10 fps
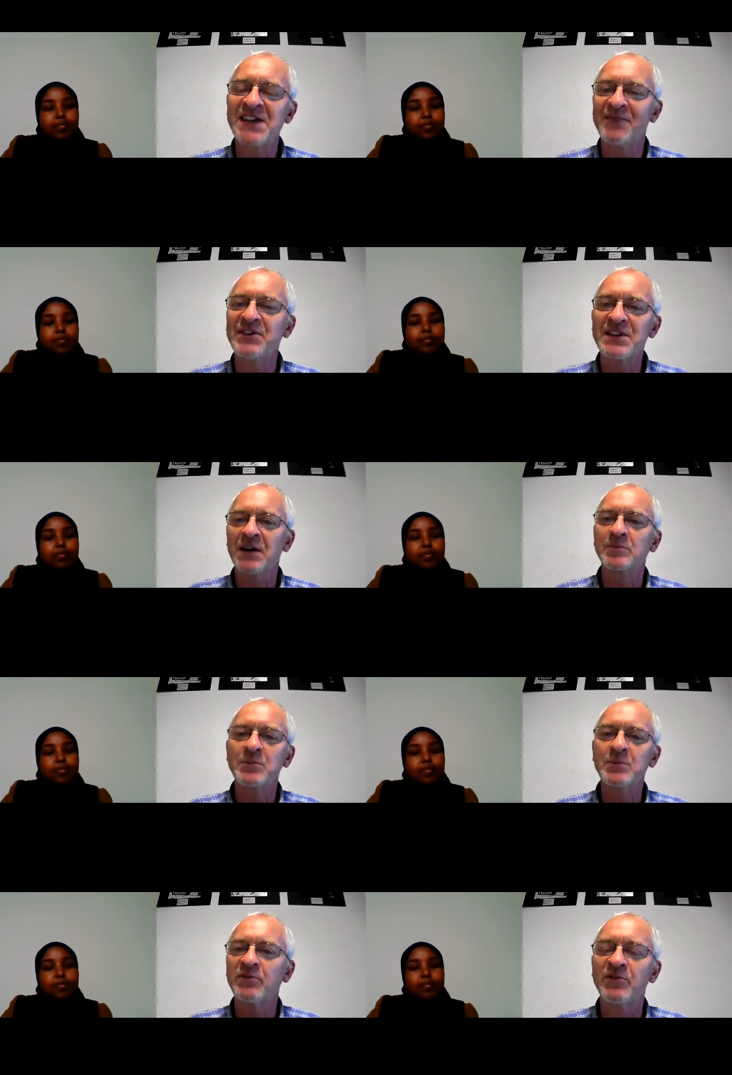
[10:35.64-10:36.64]
Speaker 1: having the young
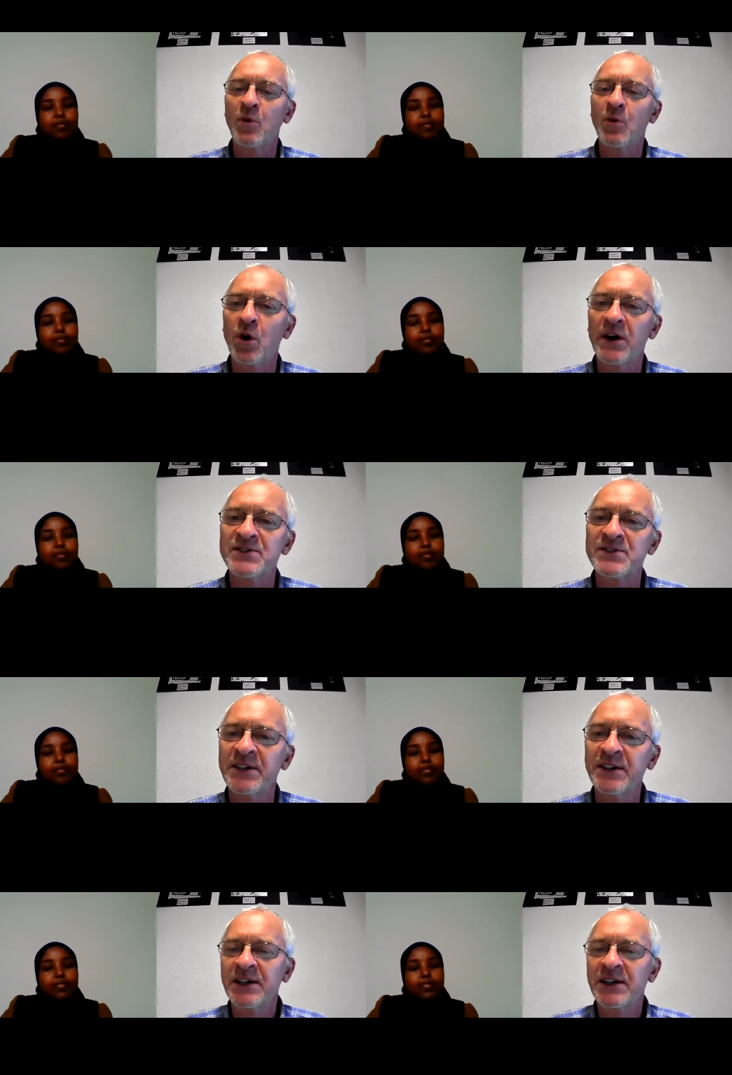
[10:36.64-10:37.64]
people from the Wise
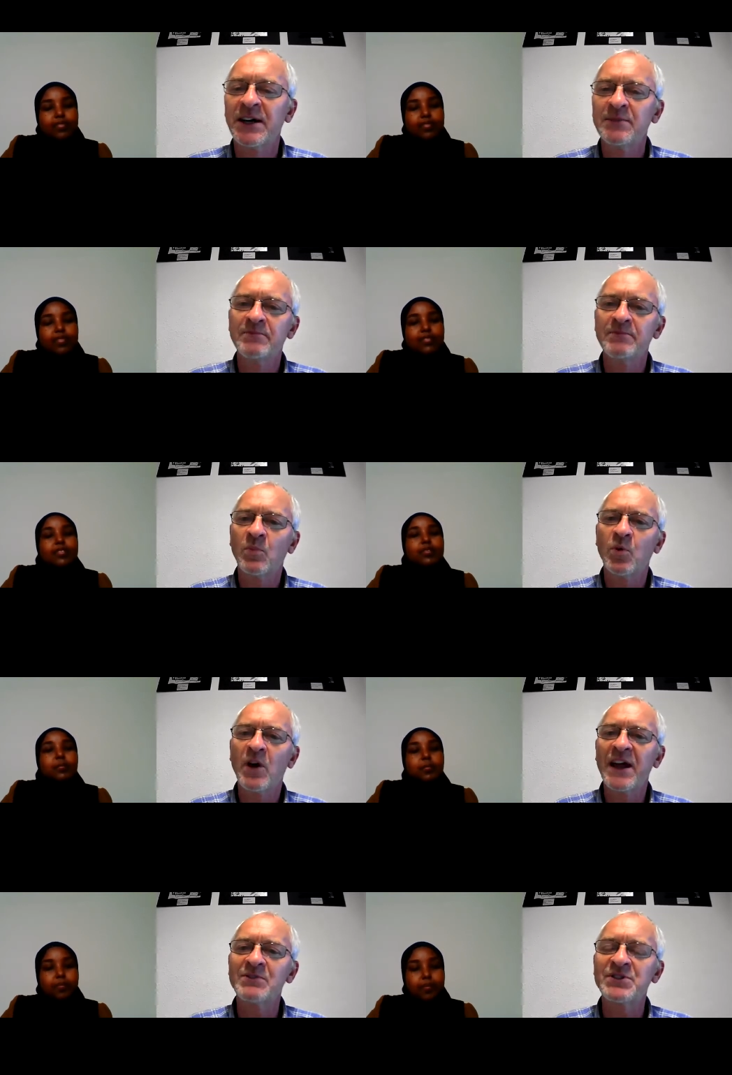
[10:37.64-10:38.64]
um, Why
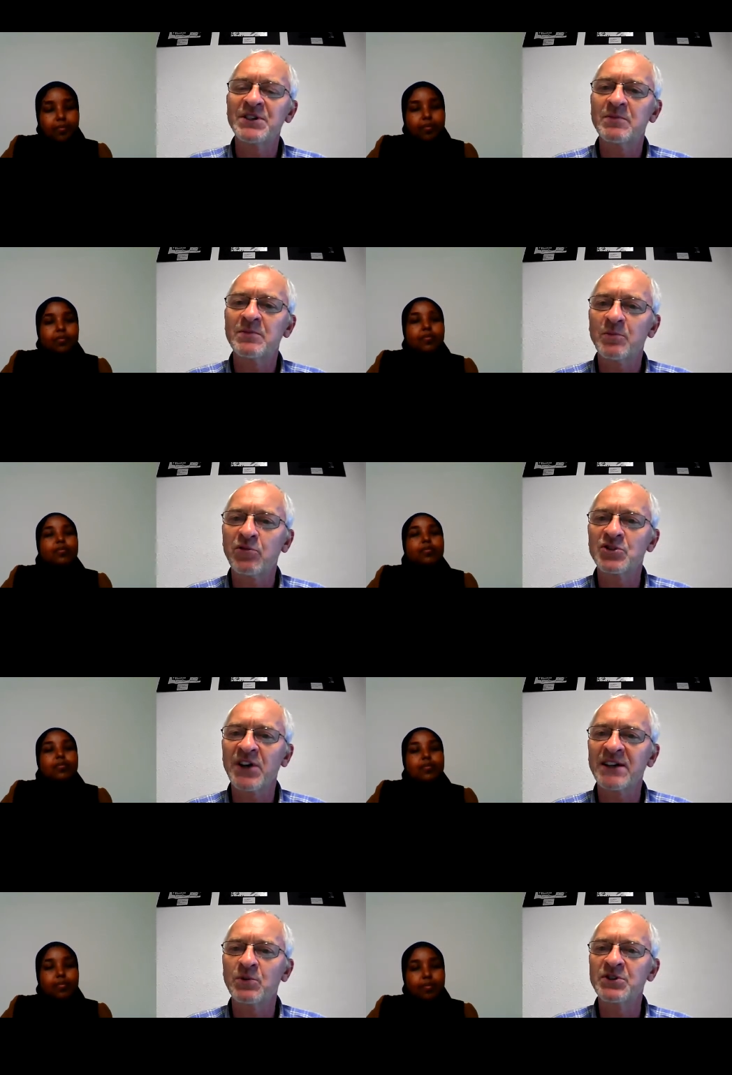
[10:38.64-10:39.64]
Heritage
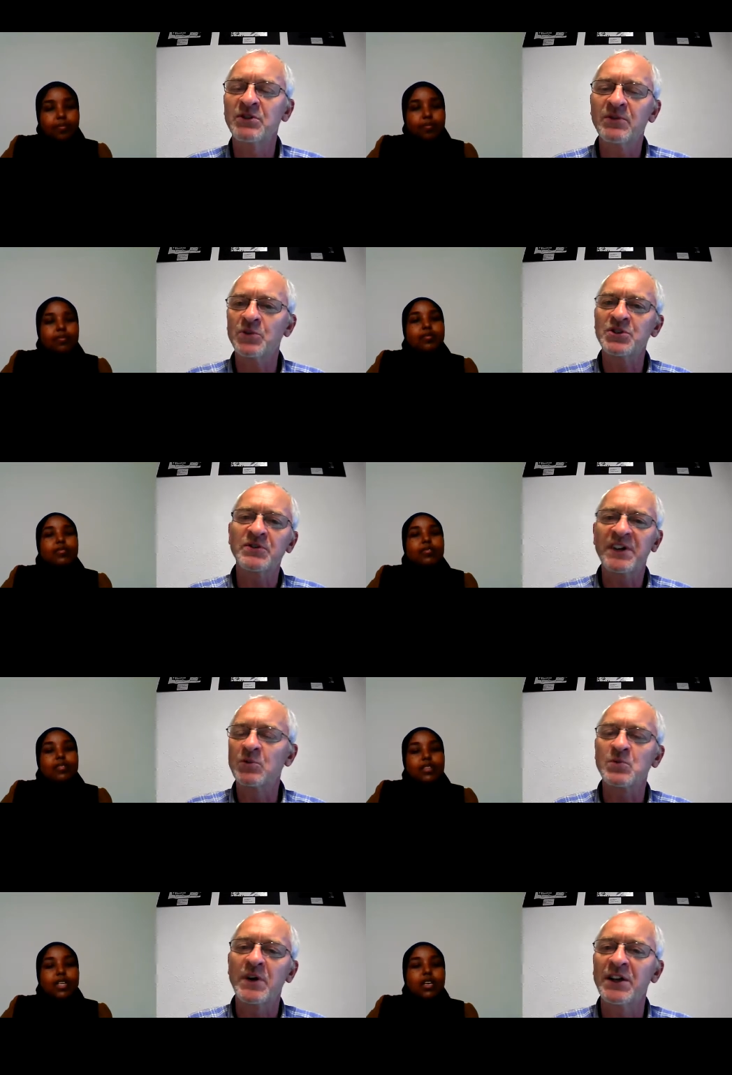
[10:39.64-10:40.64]
projects? What do you what do you think
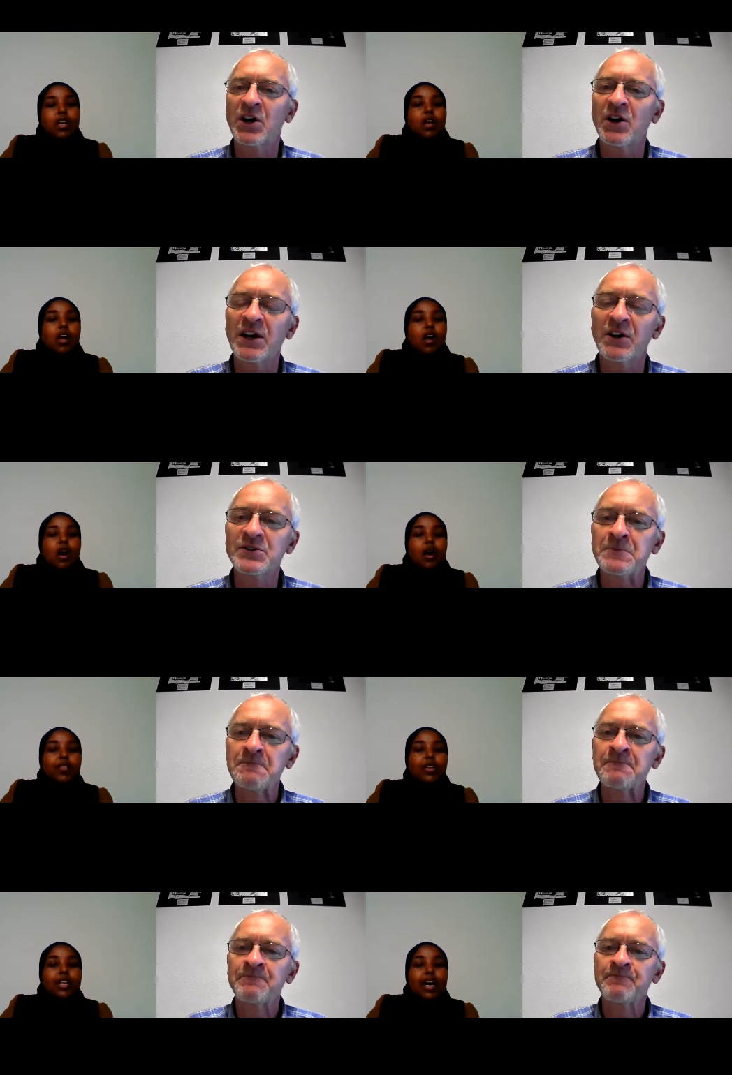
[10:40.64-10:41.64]
was one of the highlights?
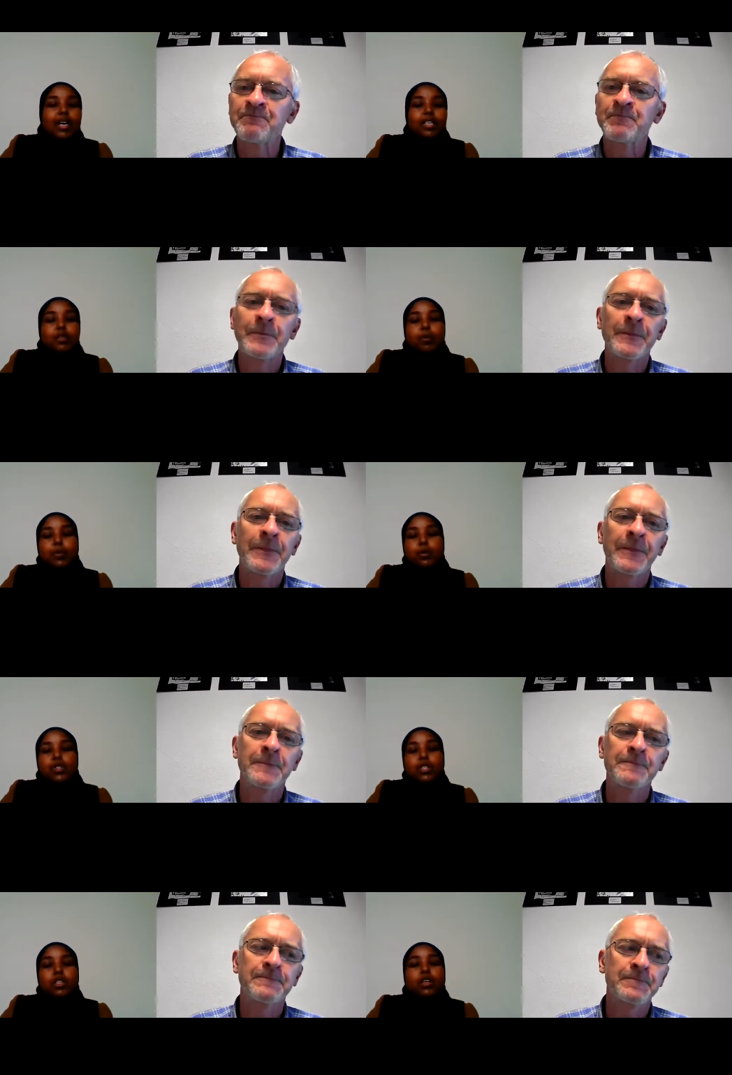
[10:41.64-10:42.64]
Speaker 2: I think the highlights are probably
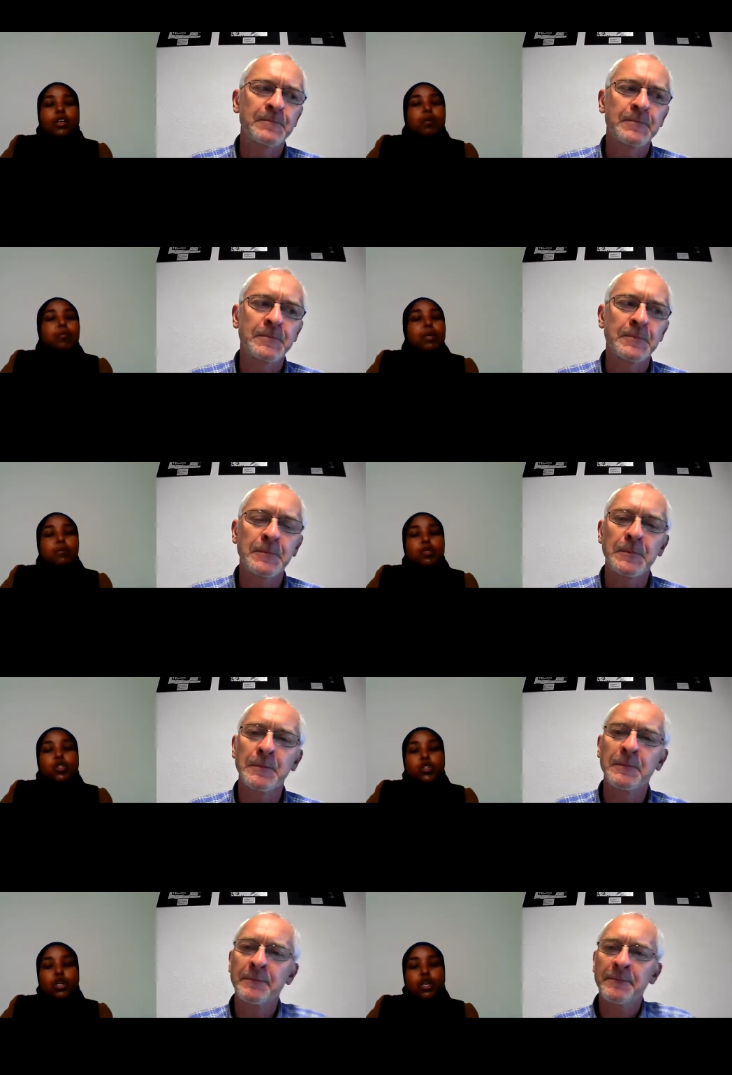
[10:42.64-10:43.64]
seeing the young
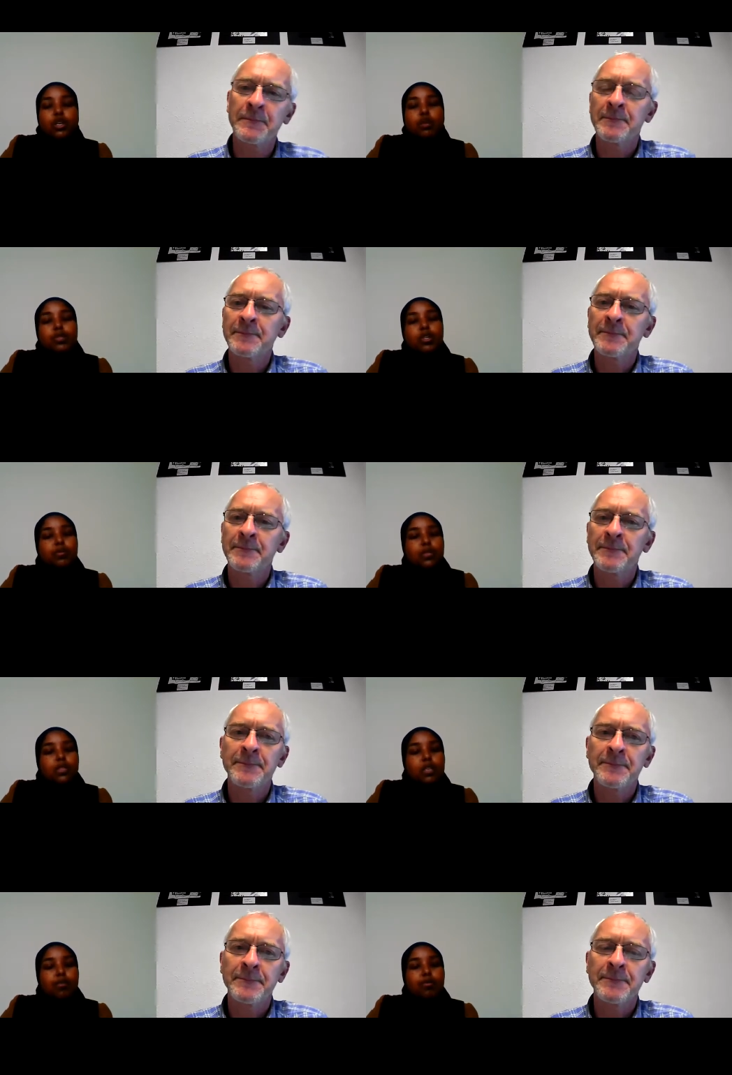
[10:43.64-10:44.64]
people's journey of self
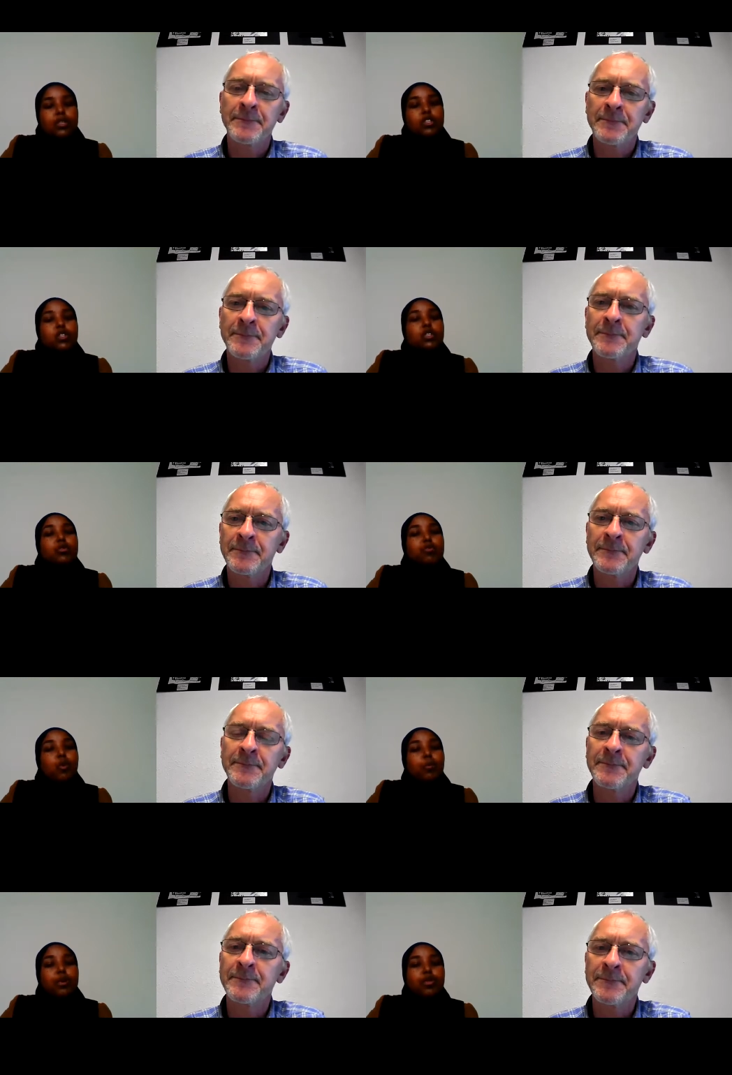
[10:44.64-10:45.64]
discovery,
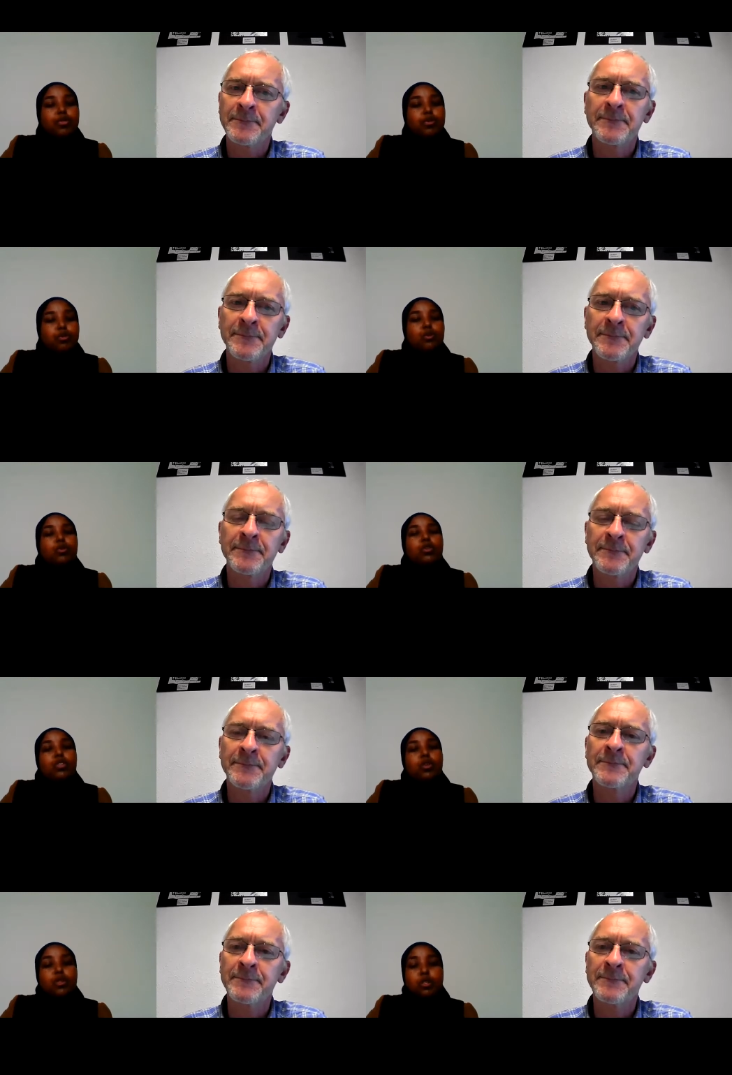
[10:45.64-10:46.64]
transforming through
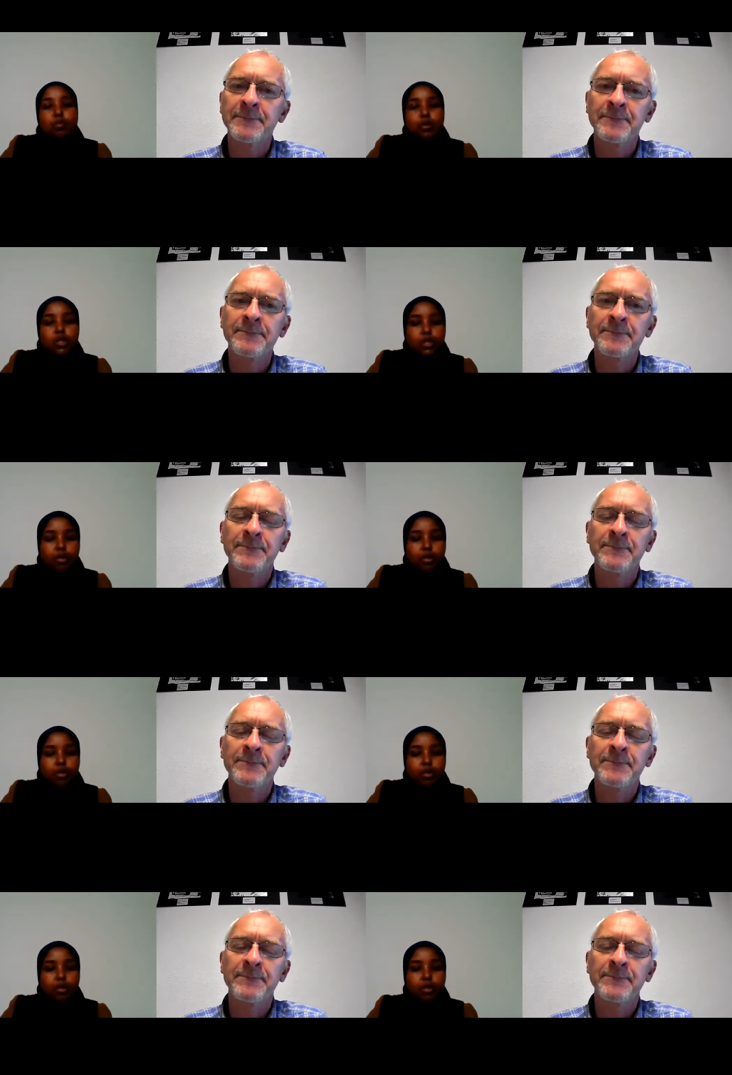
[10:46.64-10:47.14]
you know this process